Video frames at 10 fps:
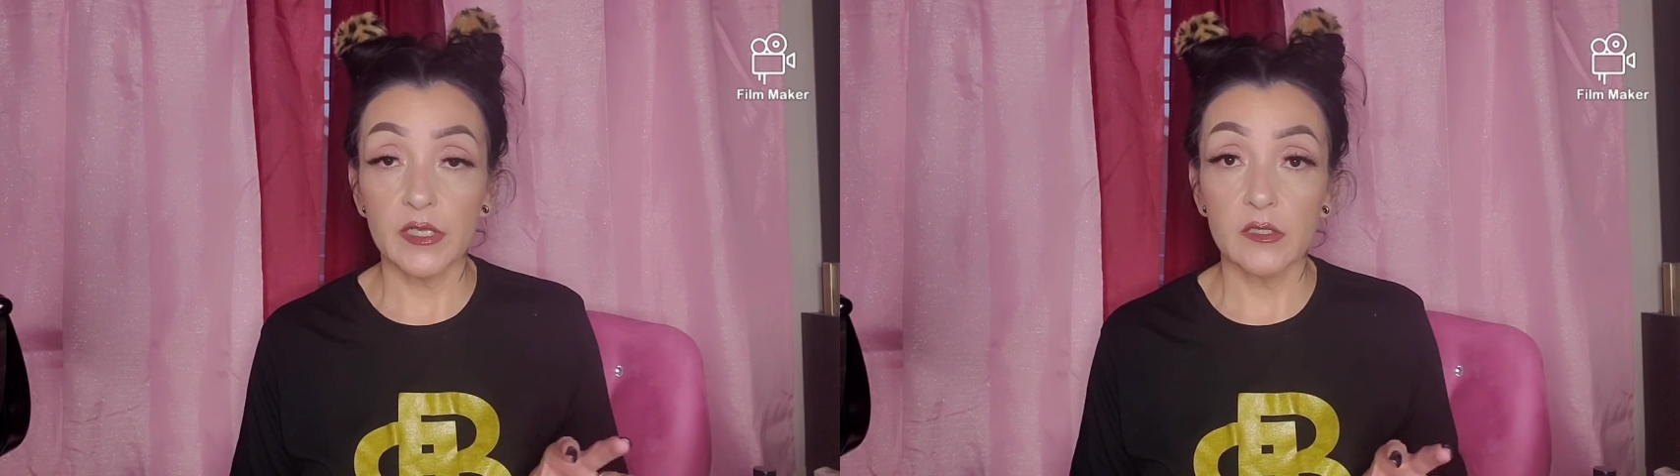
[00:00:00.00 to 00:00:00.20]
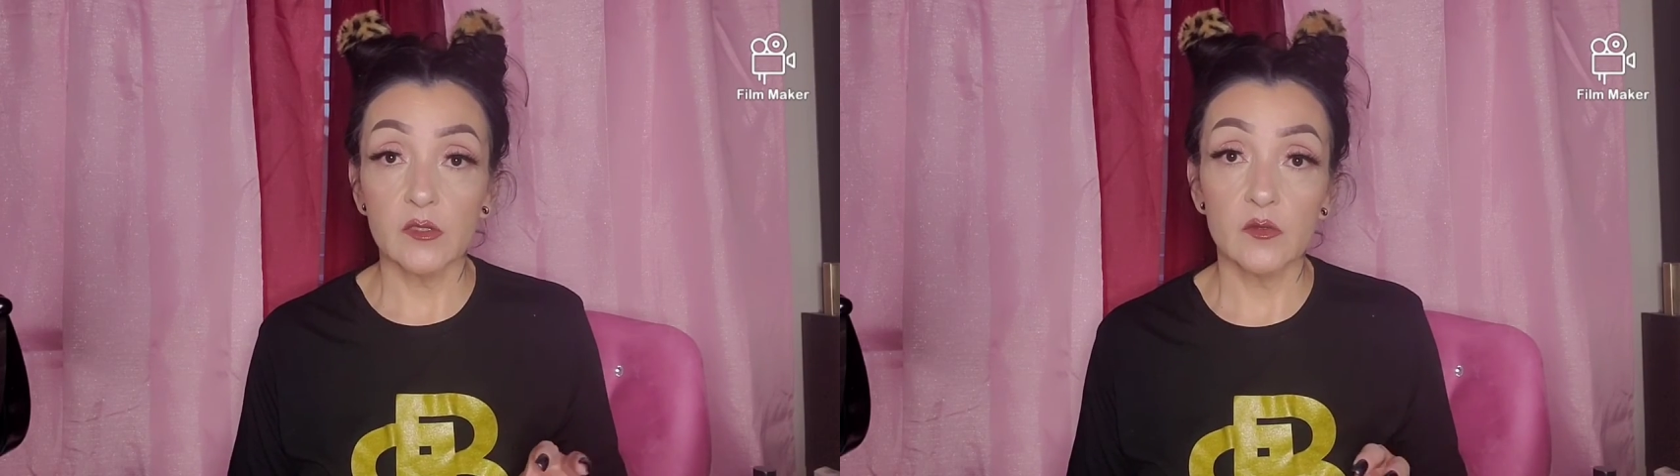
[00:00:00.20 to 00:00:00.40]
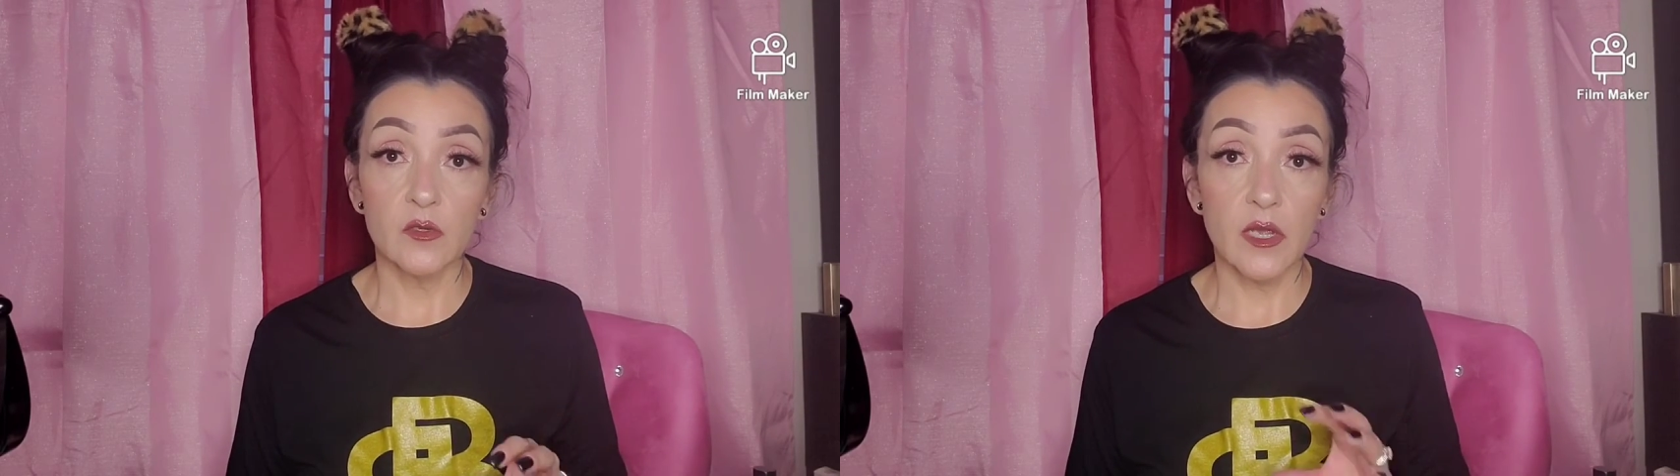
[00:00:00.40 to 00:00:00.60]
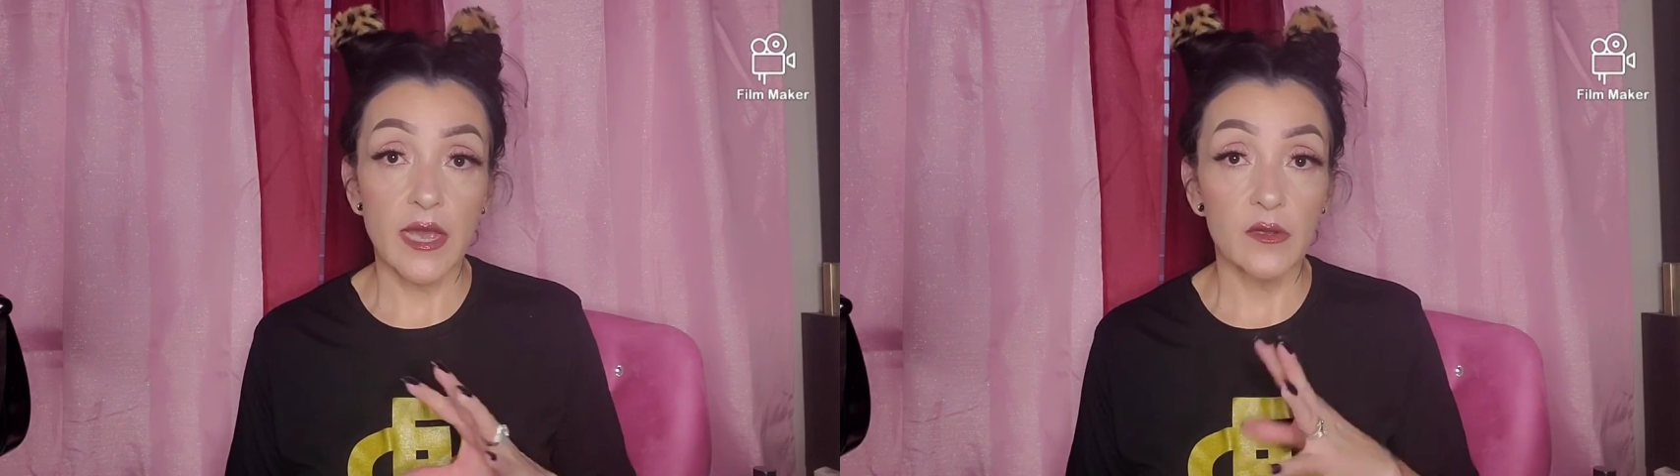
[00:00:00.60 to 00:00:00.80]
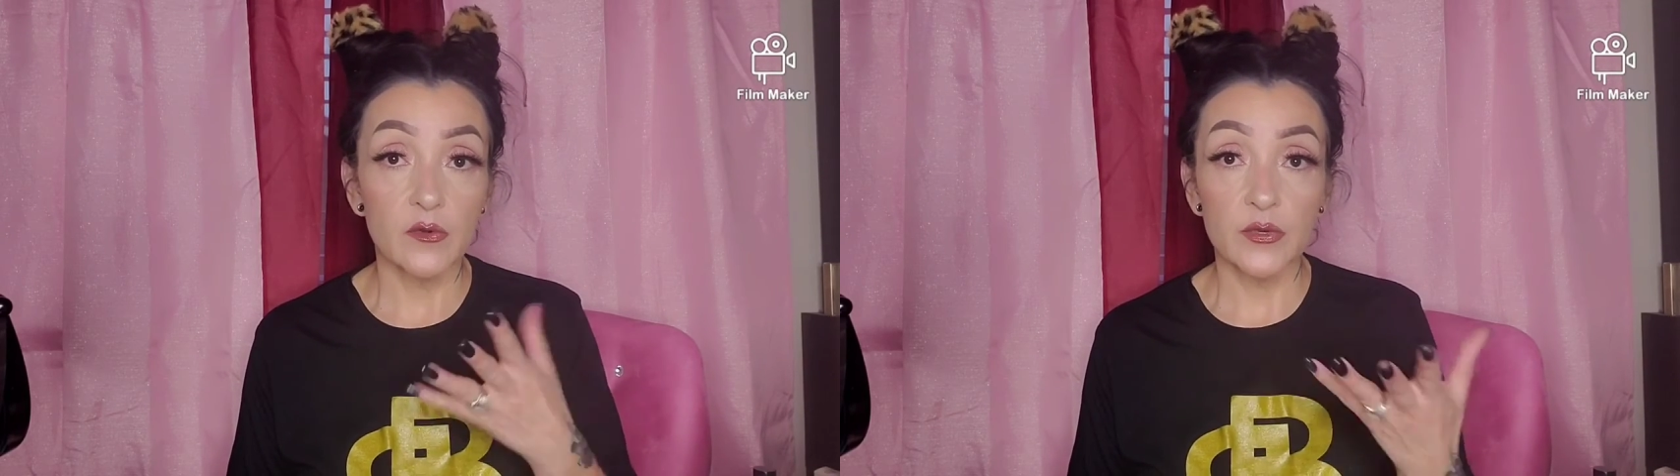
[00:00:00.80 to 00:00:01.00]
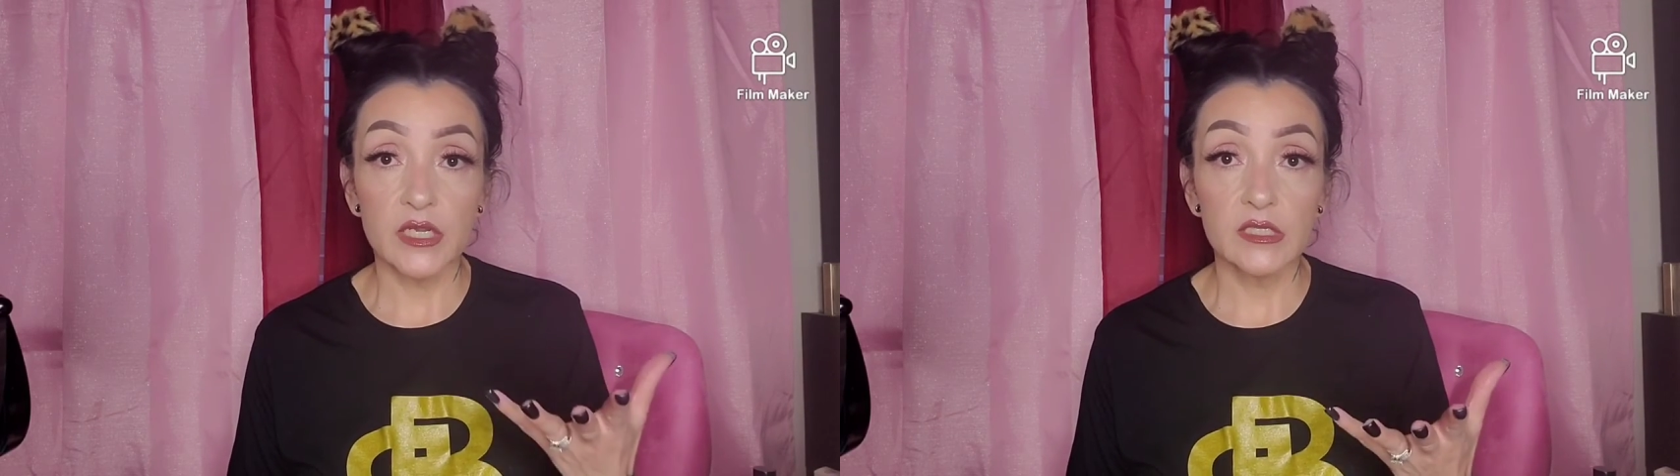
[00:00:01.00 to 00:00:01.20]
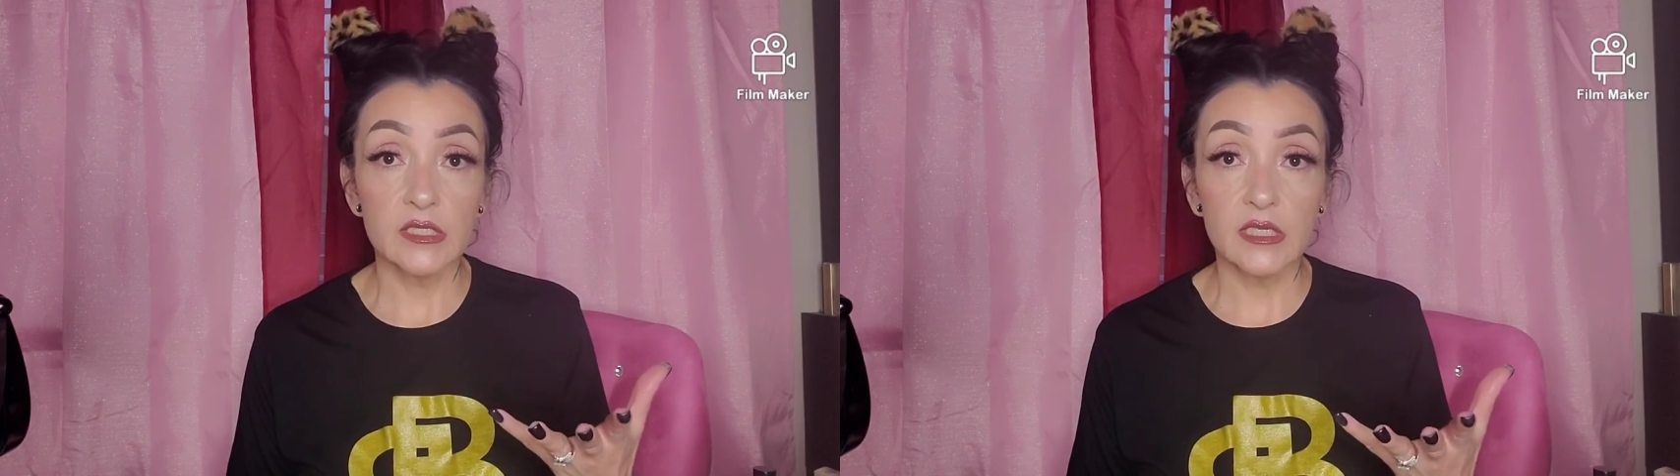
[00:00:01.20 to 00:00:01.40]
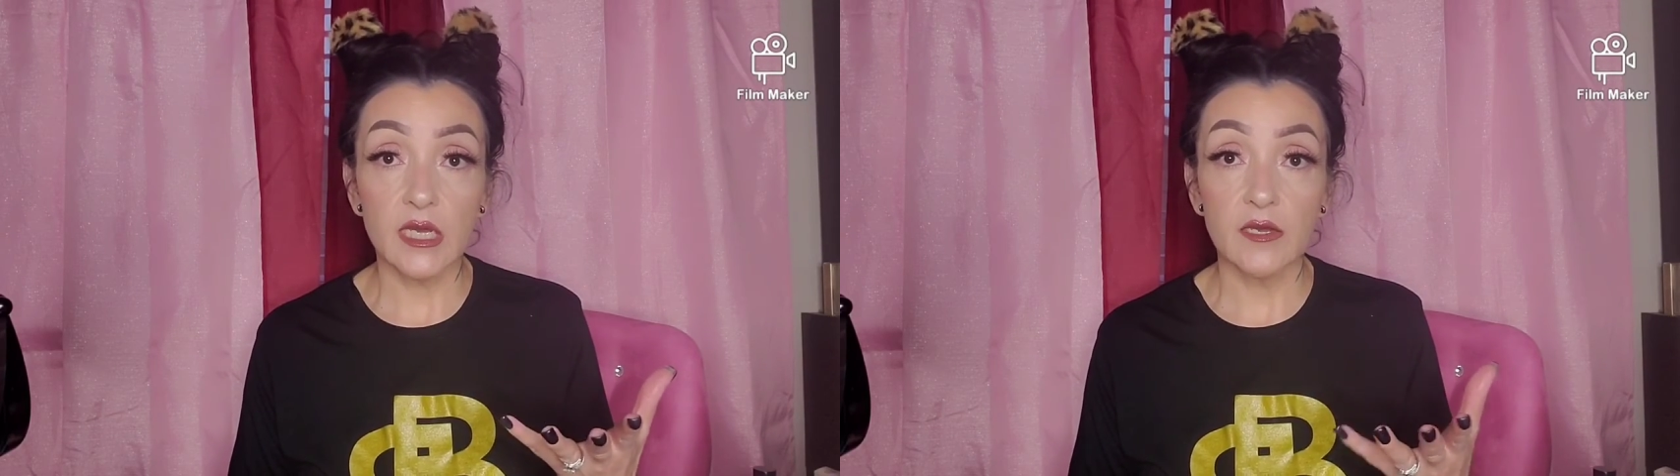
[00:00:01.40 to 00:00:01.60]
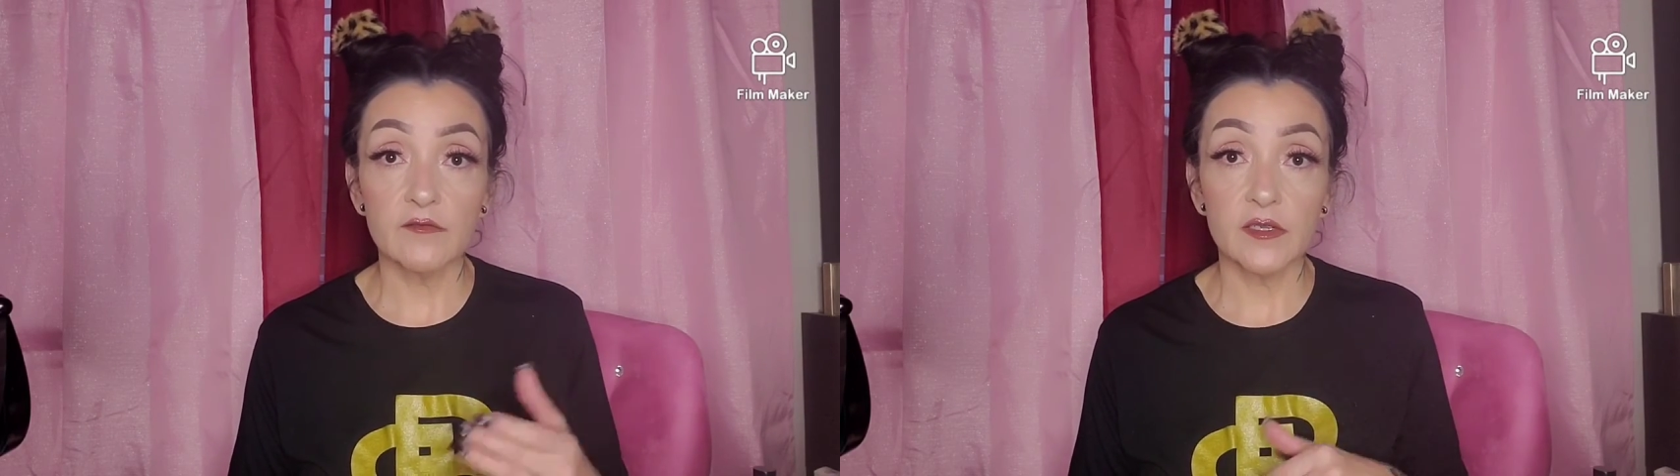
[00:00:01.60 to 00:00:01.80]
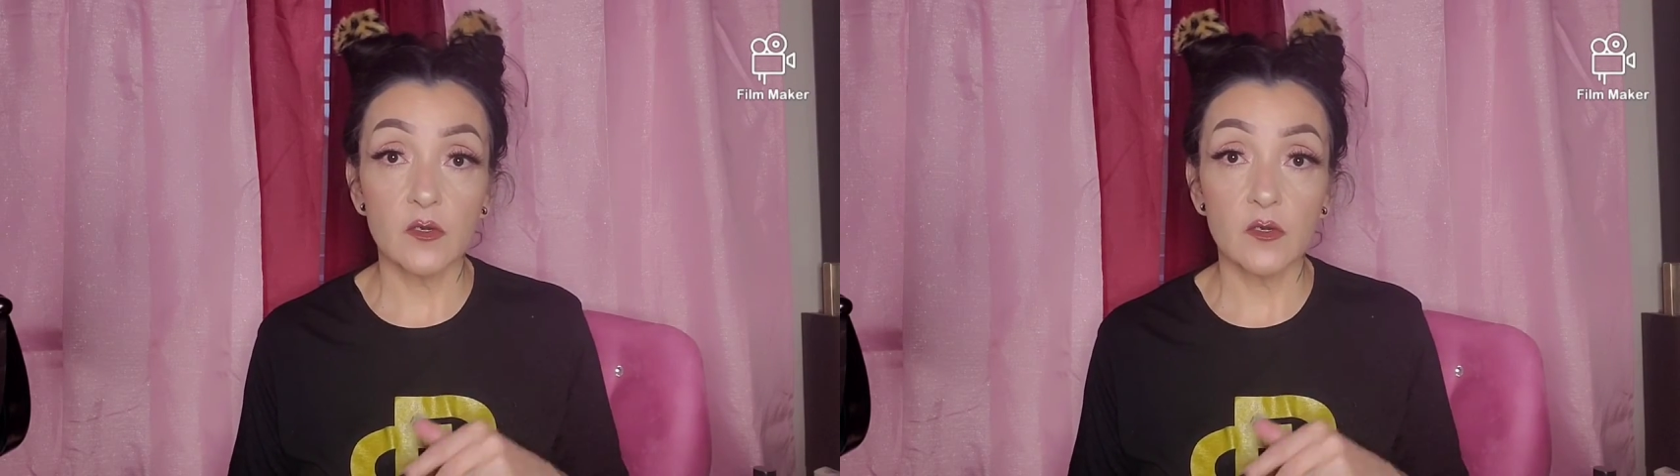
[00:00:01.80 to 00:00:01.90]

and how to read stuff,